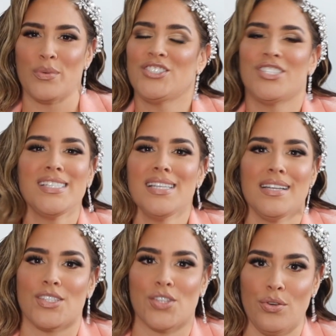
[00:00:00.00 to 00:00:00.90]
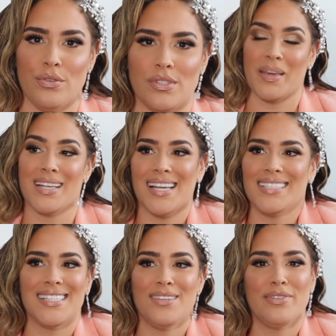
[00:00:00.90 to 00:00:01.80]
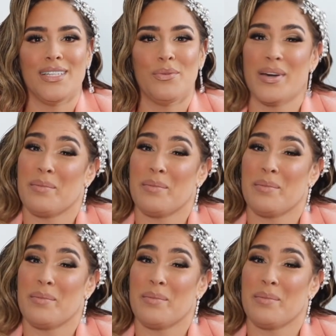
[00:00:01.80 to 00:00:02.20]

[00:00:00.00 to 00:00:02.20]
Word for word: was just an excuse because I didn't really want